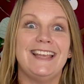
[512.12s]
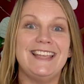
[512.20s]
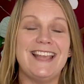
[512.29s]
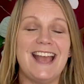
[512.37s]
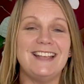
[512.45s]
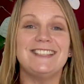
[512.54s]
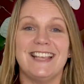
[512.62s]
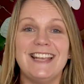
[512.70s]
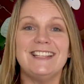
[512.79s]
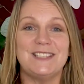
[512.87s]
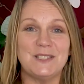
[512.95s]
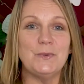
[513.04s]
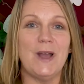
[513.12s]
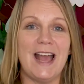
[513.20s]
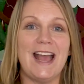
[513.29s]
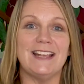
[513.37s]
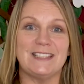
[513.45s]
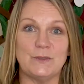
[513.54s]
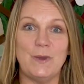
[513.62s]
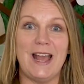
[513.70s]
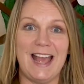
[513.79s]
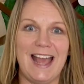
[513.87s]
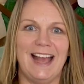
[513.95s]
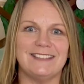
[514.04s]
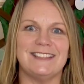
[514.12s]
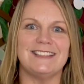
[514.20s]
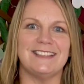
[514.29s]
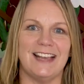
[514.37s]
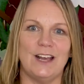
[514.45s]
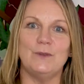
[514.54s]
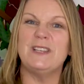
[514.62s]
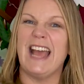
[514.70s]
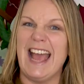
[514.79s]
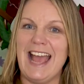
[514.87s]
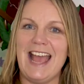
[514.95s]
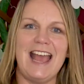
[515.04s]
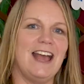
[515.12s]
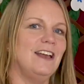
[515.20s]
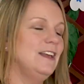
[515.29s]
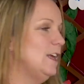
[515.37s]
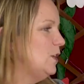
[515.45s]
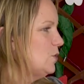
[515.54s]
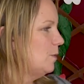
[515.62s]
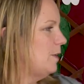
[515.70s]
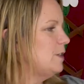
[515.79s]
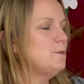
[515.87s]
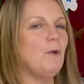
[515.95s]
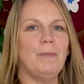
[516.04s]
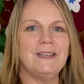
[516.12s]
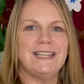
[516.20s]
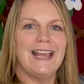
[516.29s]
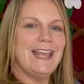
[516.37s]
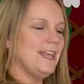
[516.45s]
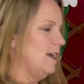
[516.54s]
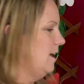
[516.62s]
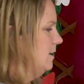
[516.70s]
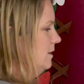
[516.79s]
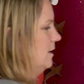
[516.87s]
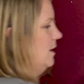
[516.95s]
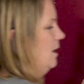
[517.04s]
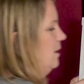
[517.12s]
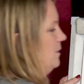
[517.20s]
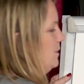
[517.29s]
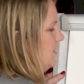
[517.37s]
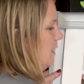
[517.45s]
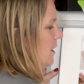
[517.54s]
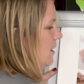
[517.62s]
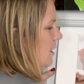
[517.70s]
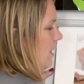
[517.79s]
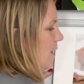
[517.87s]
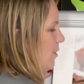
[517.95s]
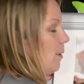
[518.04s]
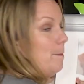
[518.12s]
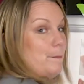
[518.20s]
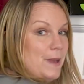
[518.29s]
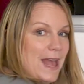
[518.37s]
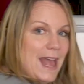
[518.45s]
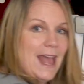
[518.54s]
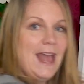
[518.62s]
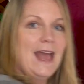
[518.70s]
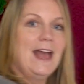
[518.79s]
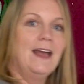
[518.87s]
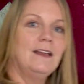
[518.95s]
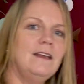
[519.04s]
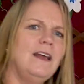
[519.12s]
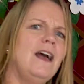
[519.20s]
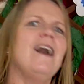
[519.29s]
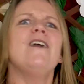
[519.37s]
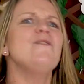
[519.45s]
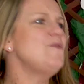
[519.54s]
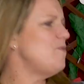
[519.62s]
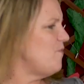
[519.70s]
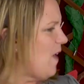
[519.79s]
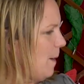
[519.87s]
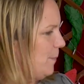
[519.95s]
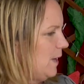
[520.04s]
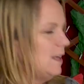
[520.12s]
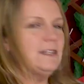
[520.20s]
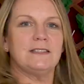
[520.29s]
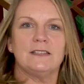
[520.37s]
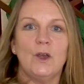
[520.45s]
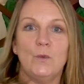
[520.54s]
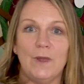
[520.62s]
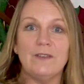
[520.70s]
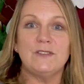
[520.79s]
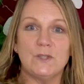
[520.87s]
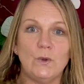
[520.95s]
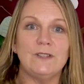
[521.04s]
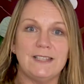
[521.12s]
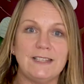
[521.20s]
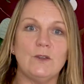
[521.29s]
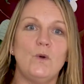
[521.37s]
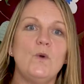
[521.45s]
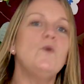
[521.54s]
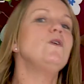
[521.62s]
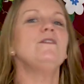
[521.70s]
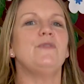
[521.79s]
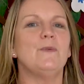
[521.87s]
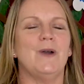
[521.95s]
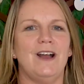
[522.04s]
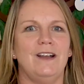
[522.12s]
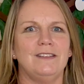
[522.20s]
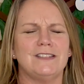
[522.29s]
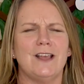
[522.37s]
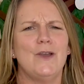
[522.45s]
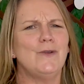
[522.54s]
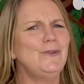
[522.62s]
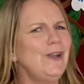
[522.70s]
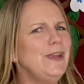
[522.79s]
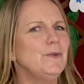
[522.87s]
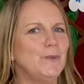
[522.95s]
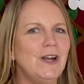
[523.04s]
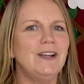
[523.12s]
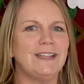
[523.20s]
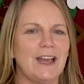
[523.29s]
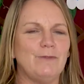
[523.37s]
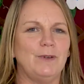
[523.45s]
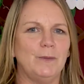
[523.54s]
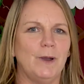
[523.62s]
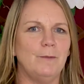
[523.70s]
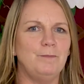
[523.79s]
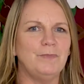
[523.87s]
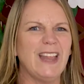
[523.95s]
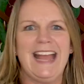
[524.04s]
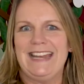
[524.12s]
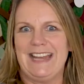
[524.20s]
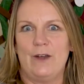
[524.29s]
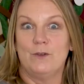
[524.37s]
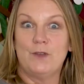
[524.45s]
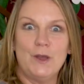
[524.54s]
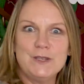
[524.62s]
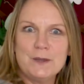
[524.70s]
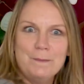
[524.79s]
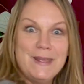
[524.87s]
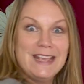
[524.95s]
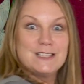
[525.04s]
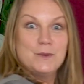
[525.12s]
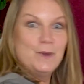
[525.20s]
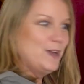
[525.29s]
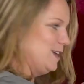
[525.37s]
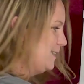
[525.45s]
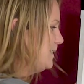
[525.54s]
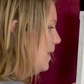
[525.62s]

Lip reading: Yes, it's swear. Swear has the sound air. So I'm going to pop it here under the bear. Fabulous. We have sorted all of the words. Great work, everyone. Now I'm going to mix the words